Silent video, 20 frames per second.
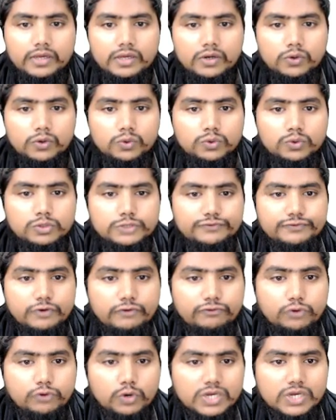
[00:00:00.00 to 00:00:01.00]
rules for
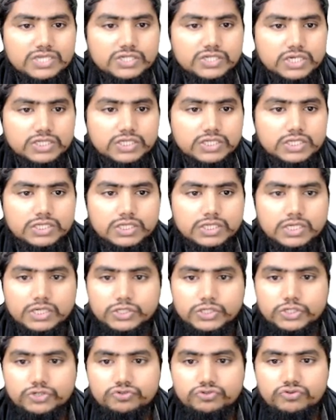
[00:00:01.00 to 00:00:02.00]
focus success in a
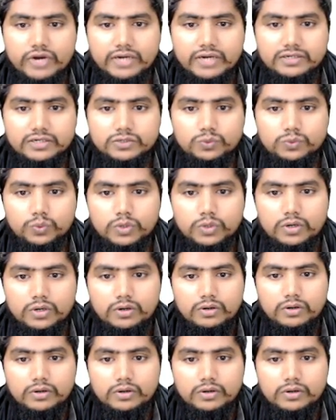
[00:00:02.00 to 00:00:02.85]
distracted world,